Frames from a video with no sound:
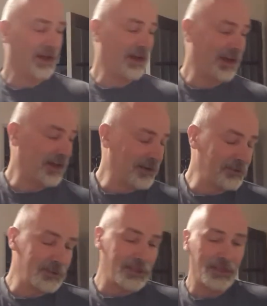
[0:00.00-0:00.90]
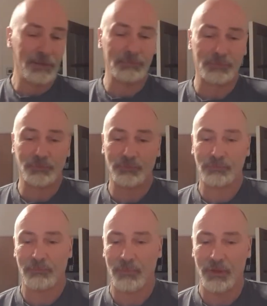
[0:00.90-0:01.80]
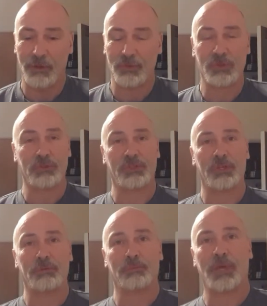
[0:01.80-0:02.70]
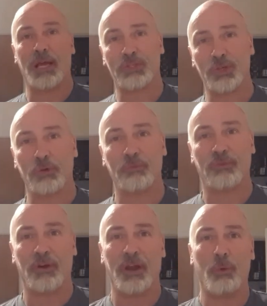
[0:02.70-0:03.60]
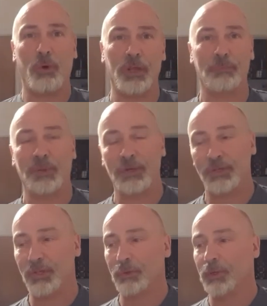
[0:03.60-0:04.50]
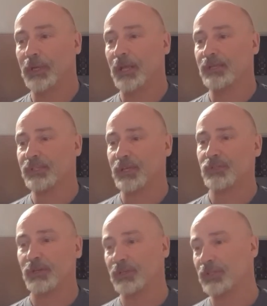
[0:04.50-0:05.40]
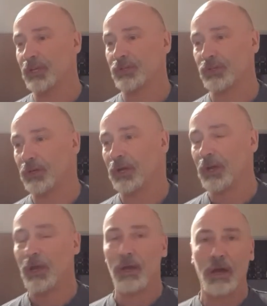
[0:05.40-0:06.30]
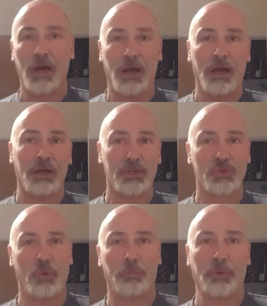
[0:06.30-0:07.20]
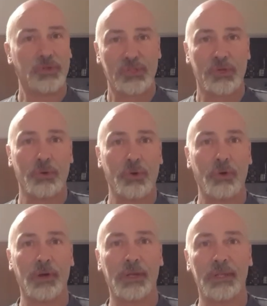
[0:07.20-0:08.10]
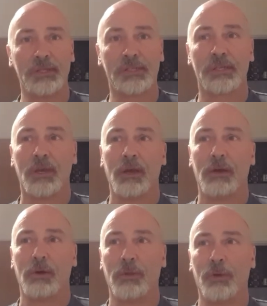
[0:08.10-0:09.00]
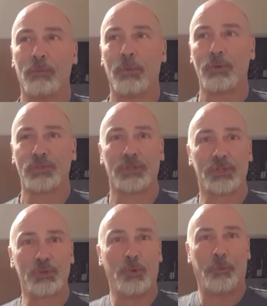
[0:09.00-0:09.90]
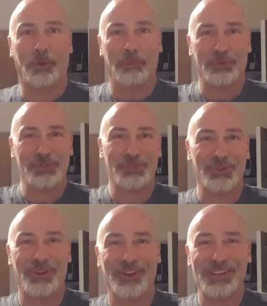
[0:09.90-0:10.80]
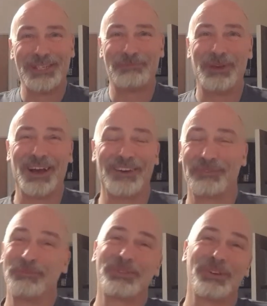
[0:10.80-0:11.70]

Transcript: and it was good to catch up, find out what he'd been doing, etc, etc. Swapping stories, although most of the swapping was done on his behalf. I'm